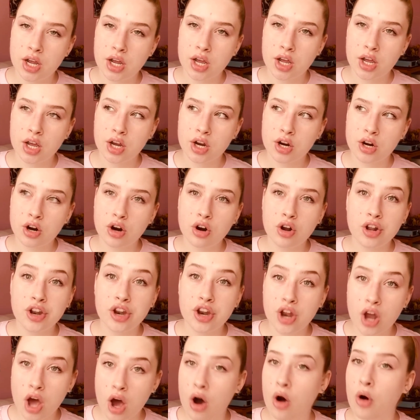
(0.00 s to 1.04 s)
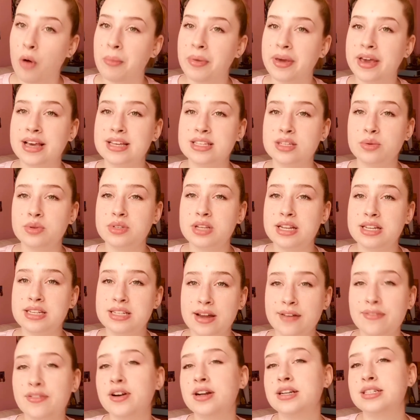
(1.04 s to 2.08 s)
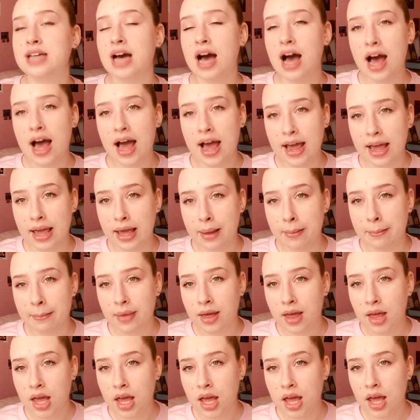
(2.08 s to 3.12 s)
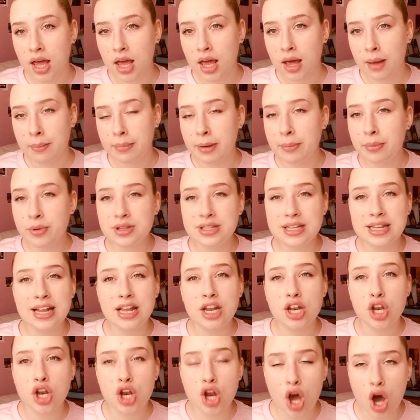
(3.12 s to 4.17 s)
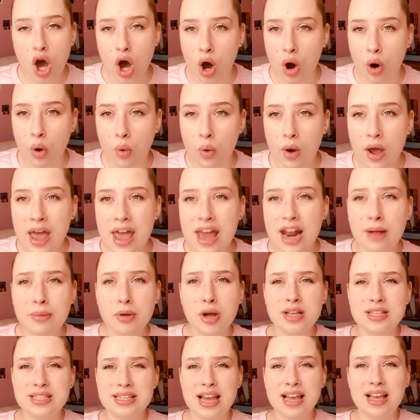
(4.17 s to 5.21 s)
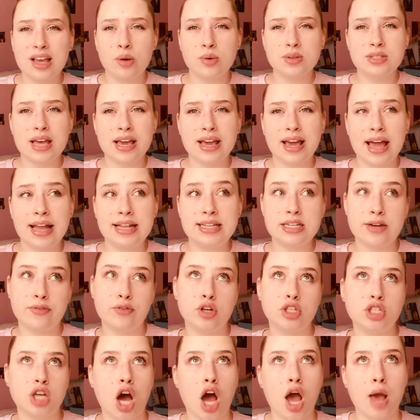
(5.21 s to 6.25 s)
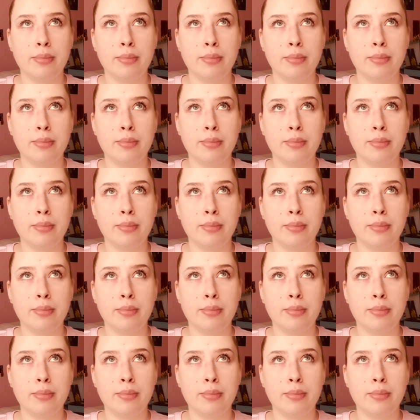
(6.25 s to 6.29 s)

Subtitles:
Girl, no, because it was a different time. People didn't know. And I'm not saying it was like a different time.